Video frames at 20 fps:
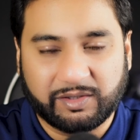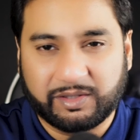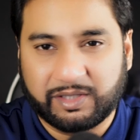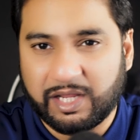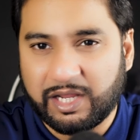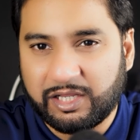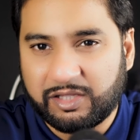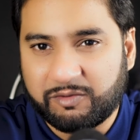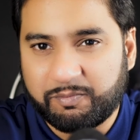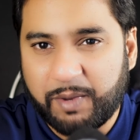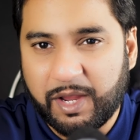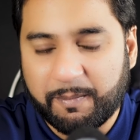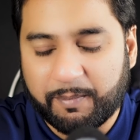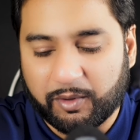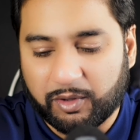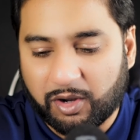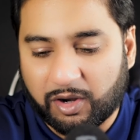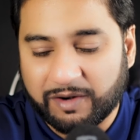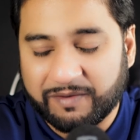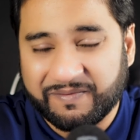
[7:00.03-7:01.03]
these
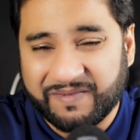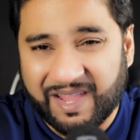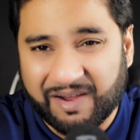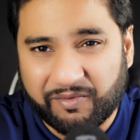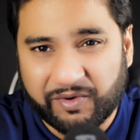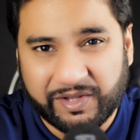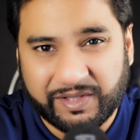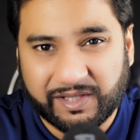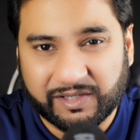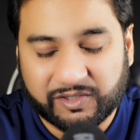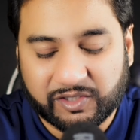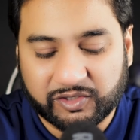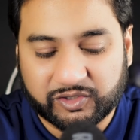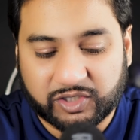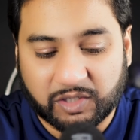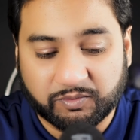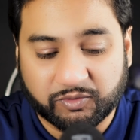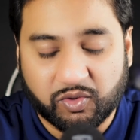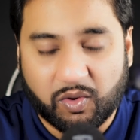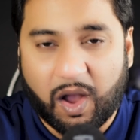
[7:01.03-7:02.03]
people are never in the
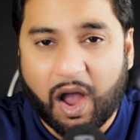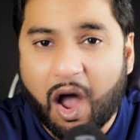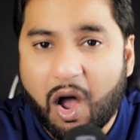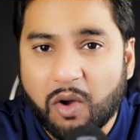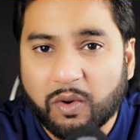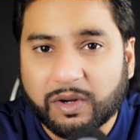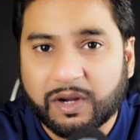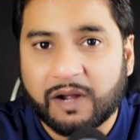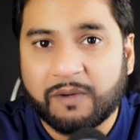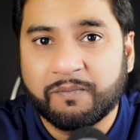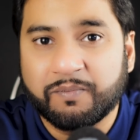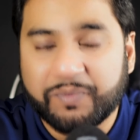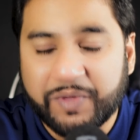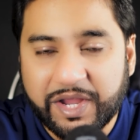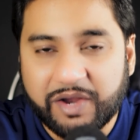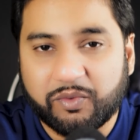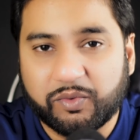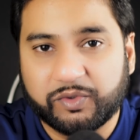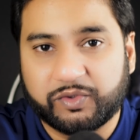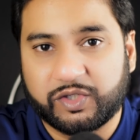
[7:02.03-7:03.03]
system so how come
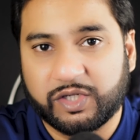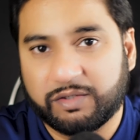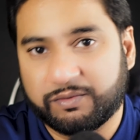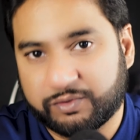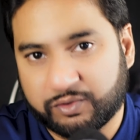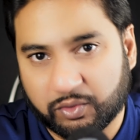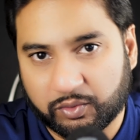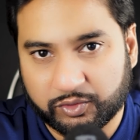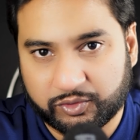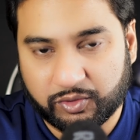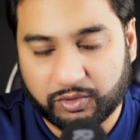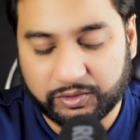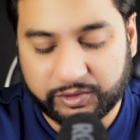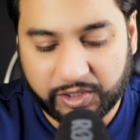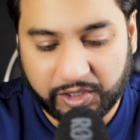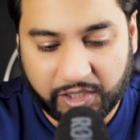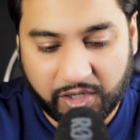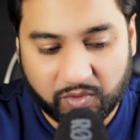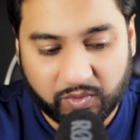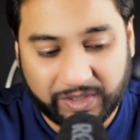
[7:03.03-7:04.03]
they receive social
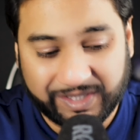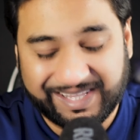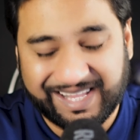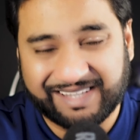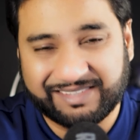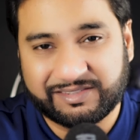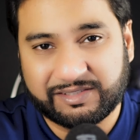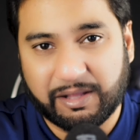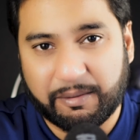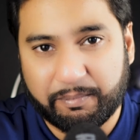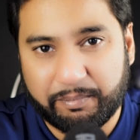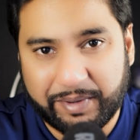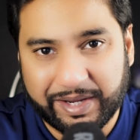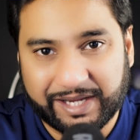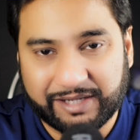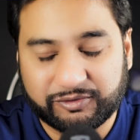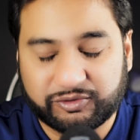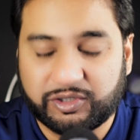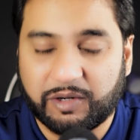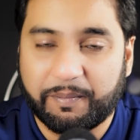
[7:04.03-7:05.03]
security? That's the
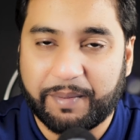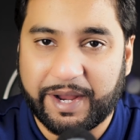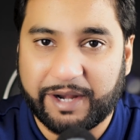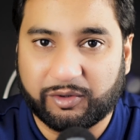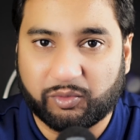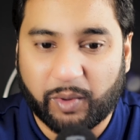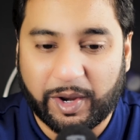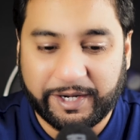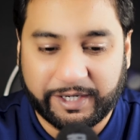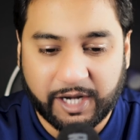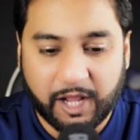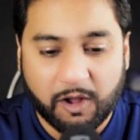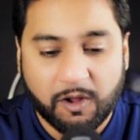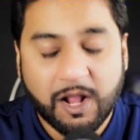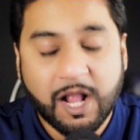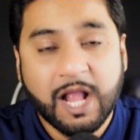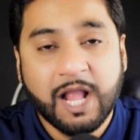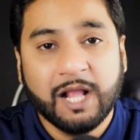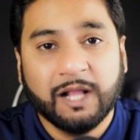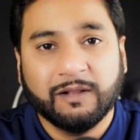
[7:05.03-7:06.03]
biggest debate right
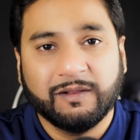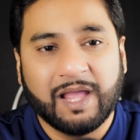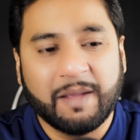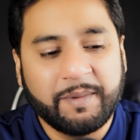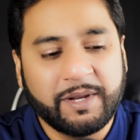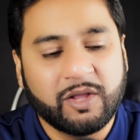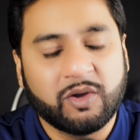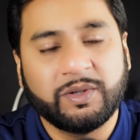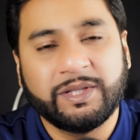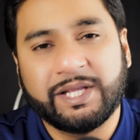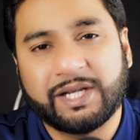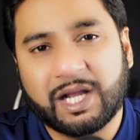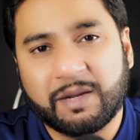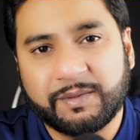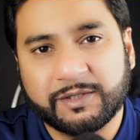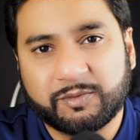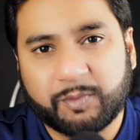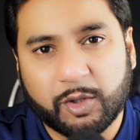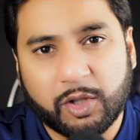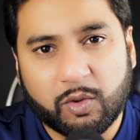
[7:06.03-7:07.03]
now. Let me know in the
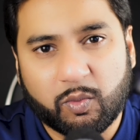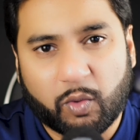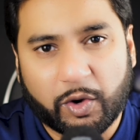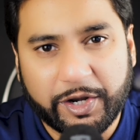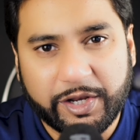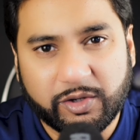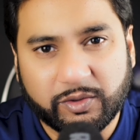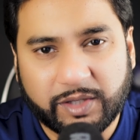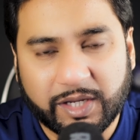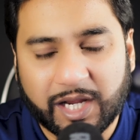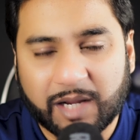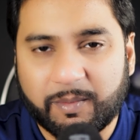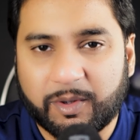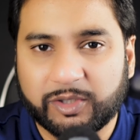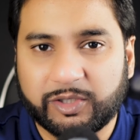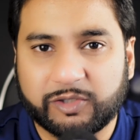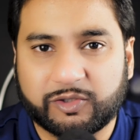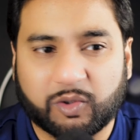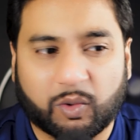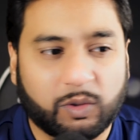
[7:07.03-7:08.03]
comments below what do you think
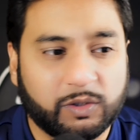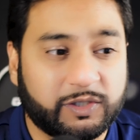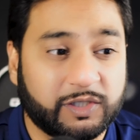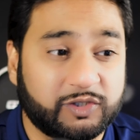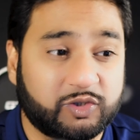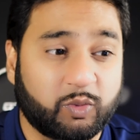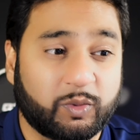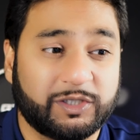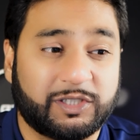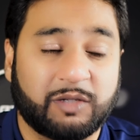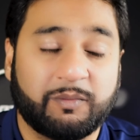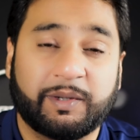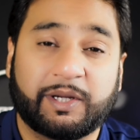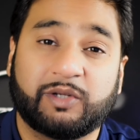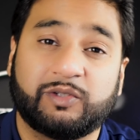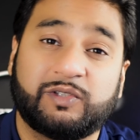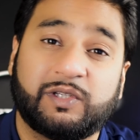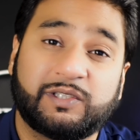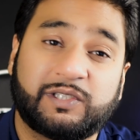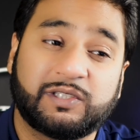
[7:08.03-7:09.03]
about this whole situation
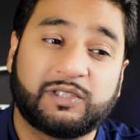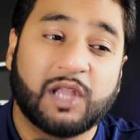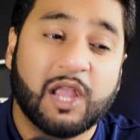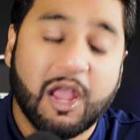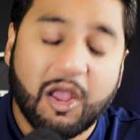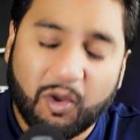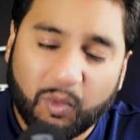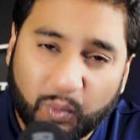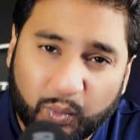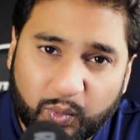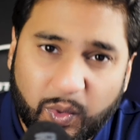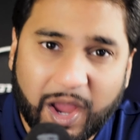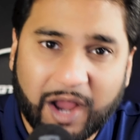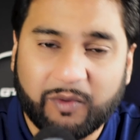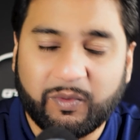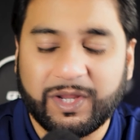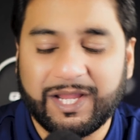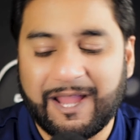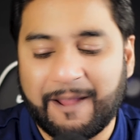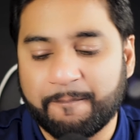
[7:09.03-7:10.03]
because this is
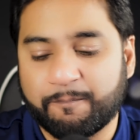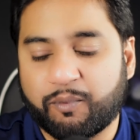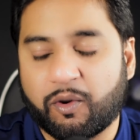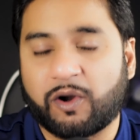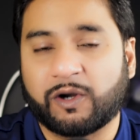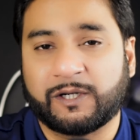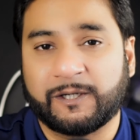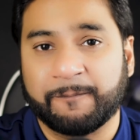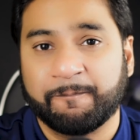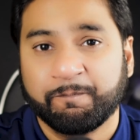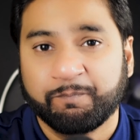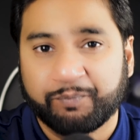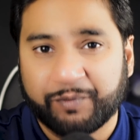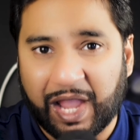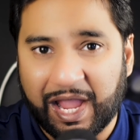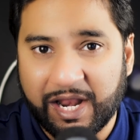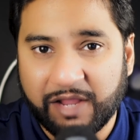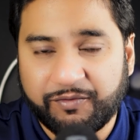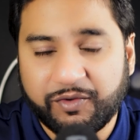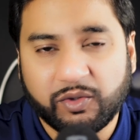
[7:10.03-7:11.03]
very important.
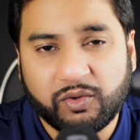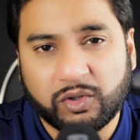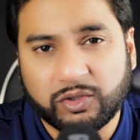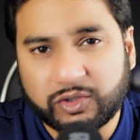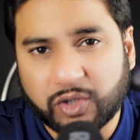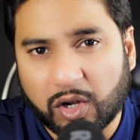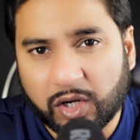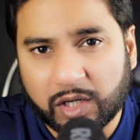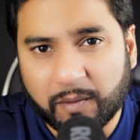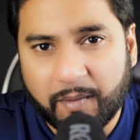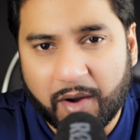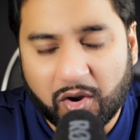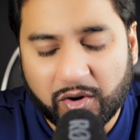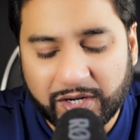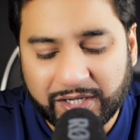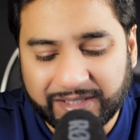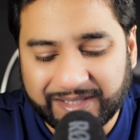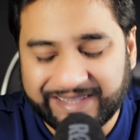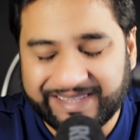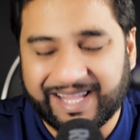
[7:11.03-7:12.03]
And if you don't talk
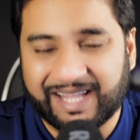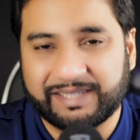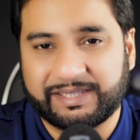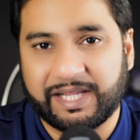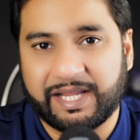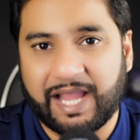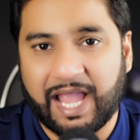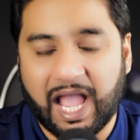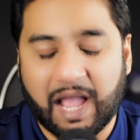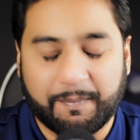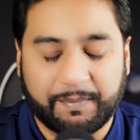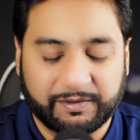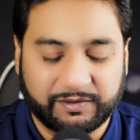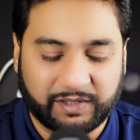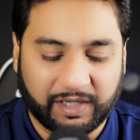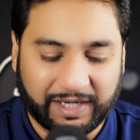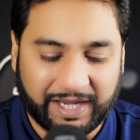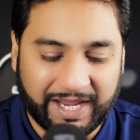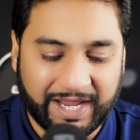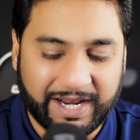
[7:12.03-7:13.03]
about it, nothing
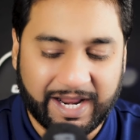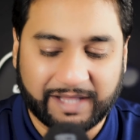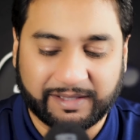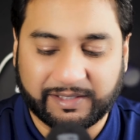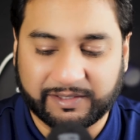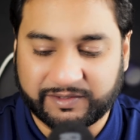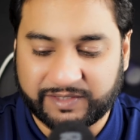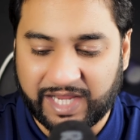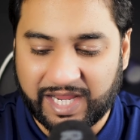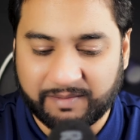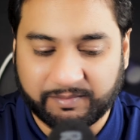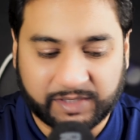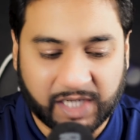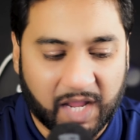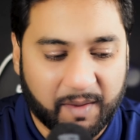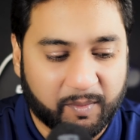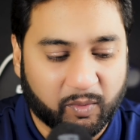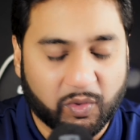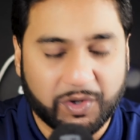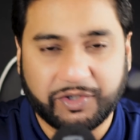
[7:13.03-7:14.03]
happens. Again, at the same
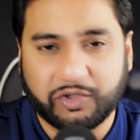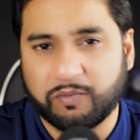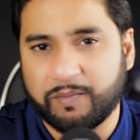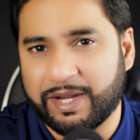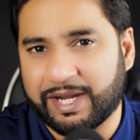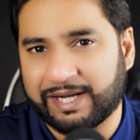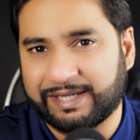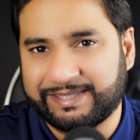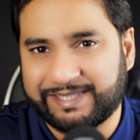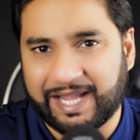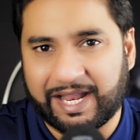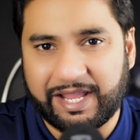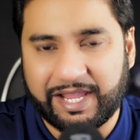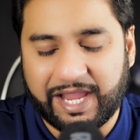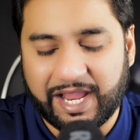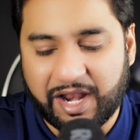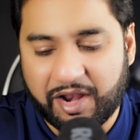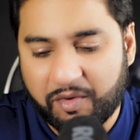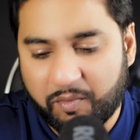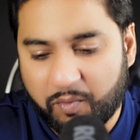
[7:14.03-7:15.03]
time, I'm going to make a dedicated